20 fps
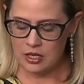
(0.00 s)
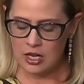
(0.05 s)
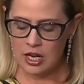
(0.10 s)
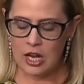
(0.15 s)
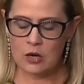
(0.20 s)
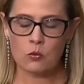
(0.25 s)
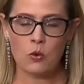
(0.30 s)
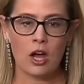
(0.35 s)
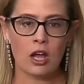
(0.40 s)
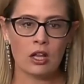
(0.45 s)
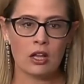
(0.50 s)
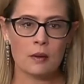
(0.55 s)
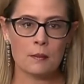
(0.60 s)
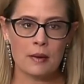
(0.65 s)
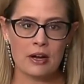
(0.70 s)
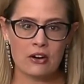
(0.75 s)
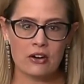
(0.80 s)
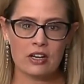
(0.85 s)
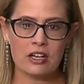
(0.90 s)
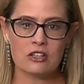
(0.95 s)
And while
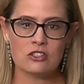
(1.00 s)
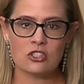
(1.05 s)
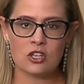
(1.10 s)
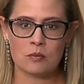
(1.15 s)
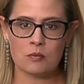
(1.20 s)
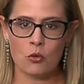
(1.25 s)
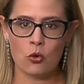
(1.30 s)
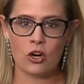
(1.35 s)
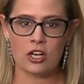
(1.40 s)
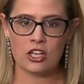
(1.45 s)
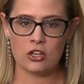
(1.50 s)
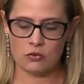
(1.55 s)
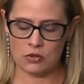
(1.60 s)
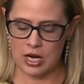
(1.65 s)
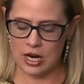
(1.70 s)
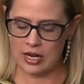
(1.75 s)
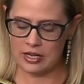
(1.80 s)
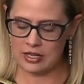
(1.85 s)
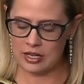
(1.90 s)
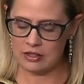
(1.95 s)
Americans are more
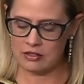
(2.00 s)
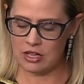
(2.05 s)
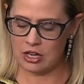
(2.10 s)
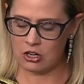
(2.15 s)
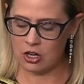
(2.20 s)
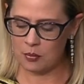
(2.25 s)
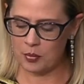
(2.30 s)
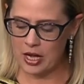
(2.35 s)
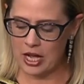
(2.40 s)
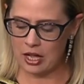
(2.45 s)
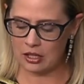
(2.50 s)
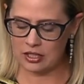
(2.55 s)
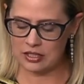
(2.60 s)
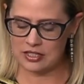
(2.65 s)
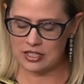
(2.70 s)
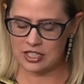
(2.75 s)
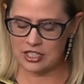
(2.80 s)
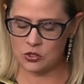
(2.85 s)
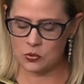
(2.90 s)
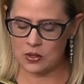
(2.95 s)
united than our
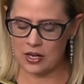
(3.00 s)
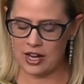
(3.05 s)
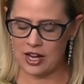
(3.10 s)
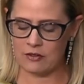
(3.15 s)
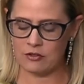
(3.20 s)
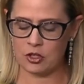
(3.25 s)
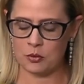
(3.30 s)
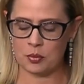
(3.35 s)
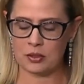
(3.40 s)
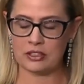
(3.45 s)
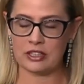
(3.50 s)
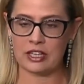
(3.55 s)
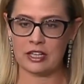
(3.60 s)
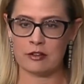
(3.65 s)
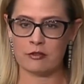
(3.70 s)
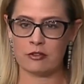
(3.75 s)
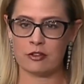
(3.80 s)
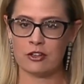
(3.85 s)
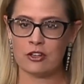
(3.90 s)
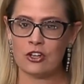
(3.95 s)
politics would have you
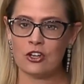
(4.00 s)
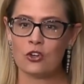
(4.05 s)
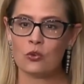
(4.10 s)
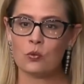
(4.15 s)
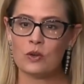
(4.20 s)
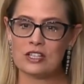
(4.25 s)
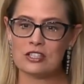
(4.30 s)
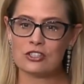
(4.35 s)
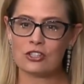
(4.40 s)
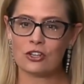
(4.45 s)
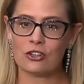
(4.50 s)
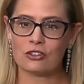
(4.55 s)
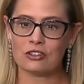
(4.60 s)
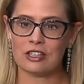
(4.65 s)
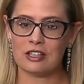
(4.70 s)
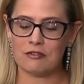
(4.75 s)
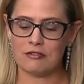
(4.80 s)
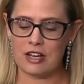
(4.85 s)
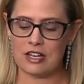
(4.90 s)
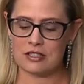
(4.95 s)
believe, we
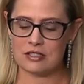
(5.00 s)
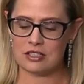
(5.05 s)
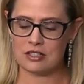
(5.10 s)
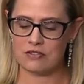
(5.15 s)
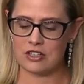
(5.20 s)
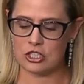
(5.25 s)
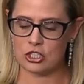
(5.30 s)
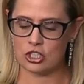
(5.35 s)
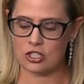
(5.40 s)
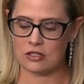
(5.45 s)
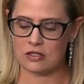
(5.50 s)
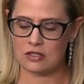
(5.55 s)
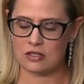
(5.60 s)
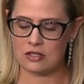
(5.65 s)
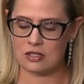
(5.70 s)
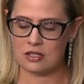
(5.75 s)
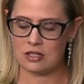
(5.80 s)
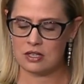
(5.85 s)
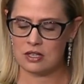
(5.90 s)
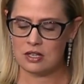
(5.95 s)
certainly face
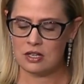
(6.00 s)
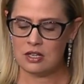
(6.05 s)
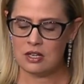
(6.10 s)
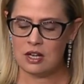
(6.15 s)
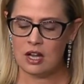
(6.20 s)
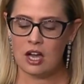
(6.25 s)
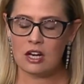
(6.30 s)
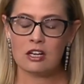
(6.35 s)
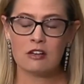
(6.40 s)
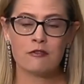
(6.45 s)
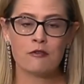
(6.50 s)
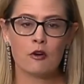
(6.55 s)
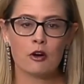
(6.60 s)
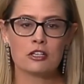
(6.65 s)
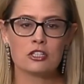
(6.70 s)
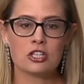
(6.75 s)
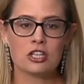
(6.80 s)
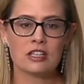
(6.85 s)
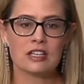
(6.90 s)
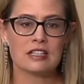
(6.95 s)
divisions. And
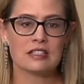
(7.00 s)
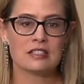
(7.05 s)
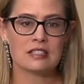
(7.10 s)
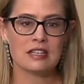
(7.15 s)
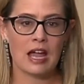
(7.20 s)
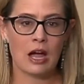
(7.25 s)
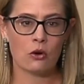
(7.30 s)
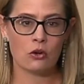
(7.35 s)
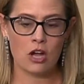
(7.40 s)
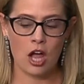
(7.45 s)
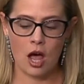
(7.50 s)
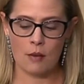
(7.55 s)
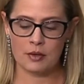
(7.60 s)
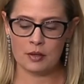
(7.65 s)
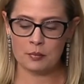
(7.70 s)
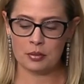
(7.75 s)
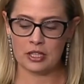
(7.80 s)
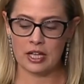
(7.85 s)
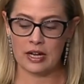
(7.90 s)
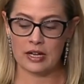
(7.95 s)
unfortunately, it's now
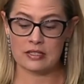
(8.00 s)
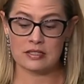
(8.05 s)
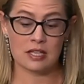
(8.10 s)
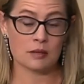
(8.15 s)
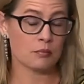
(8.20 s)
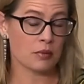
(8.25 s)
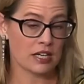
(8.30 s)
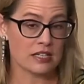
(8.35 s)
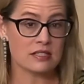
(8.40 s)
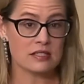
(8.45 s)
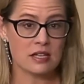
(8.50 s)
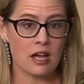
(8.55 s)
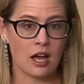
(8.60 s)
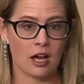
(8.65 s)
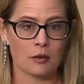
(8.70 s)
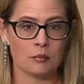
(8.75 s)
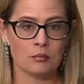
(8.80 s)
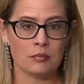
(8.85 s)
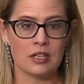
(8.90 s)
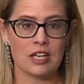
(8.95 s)
commonplace, and by
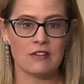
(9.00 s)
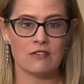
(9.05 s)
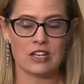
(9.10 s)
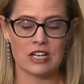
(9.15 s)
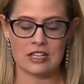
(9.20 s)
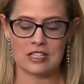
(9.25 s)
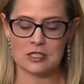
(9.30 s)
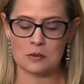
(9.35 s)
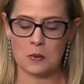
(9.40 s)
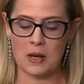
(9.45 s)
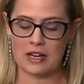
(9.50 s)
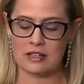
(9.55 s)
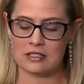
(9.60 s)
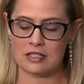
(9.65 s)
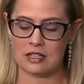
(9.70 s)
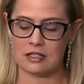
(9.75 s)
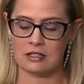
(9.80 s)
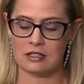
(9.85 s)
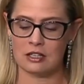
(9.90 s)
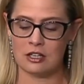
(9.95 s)
some, even
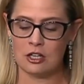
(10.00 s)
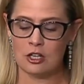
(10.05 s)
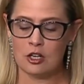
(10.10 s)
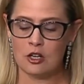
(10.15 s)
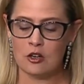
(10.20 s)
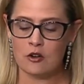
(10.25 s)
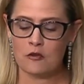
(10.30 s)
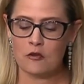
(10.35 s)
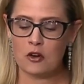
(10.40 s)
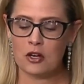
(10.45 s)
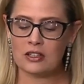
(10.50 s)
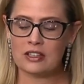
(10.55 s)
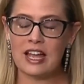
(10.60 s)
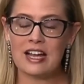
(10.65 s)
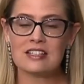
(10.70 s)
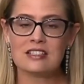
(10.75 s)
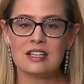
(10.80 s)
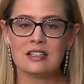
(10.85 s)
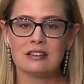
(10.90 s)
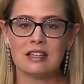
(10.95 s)
expected, for
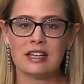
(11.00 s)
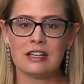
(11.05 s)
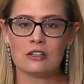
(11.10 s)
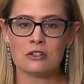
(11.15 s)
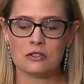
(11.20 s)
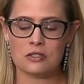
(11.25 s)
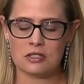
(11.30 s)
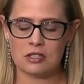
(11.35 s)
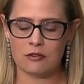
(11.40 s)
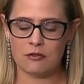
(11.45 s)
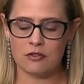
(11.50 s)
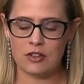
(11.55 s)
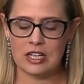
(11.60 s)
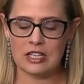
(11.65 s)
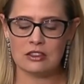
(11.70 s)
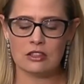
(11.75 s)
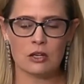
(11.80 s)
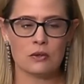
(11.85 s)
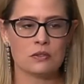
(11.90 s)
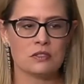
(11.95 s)
elected leaders to
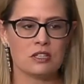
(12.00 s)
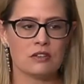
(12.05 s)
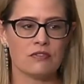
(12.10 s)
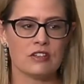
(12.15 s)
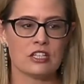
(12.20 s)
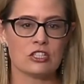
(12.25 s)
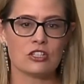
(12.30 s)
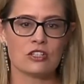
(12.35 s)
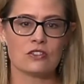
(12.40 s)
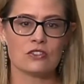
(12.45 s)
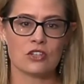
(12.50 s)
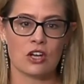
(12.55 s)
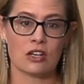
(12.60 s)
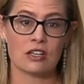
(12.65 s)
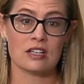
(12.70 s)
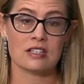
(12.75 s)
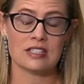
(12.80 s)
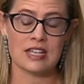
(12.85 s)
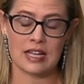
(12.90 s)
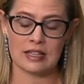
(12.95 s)
feed those divisions on
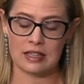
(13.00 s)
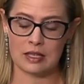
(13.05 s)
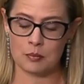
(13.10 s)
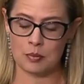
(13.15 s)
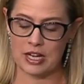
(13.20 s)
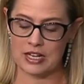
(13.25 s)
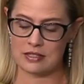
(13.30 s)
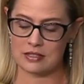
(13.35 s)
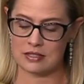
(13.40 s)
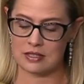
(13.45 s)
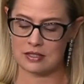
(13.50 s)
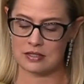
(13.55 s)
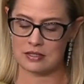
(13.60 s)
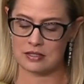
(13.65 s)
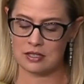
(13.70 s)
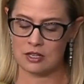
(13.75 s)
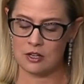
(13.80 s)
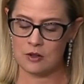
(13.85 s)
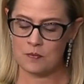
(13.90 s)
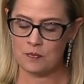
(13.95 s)
a daily basis